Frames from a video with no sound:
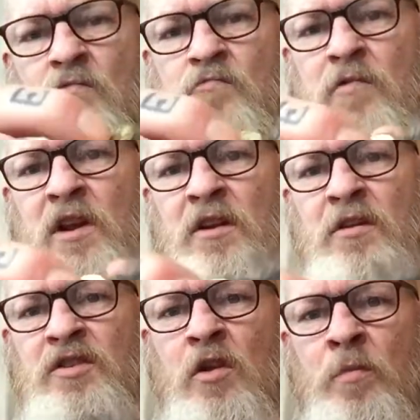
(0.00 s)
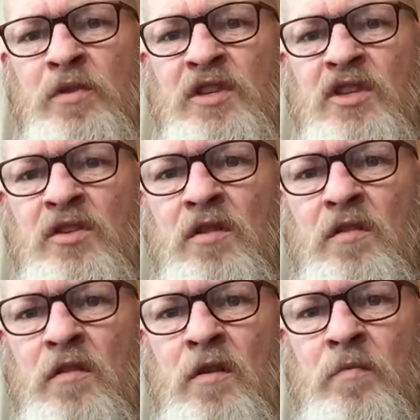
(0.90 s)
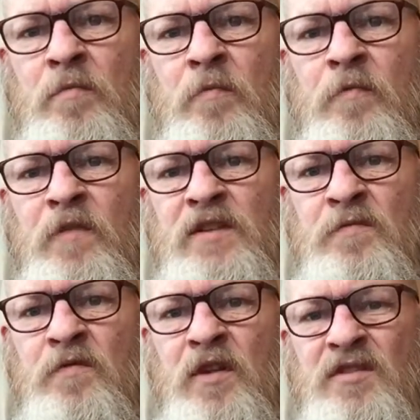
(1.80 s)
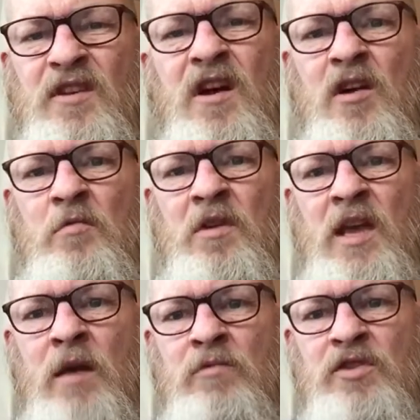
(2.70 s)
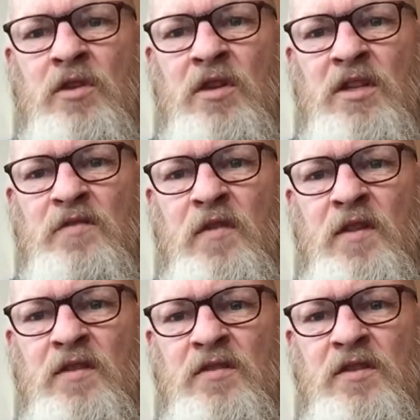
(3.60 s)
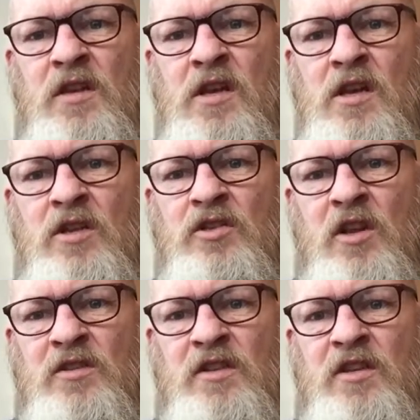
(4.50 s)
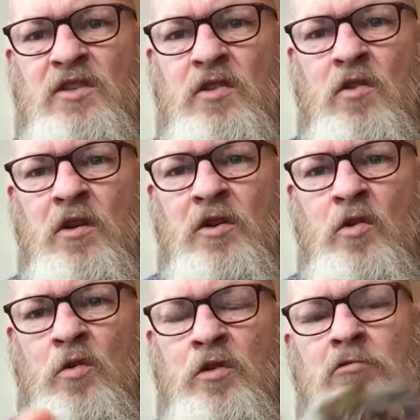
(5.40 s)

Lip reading: Really nice composition of the pheasant feathers. I hope the camera's doing these feathers justice. You kind of got the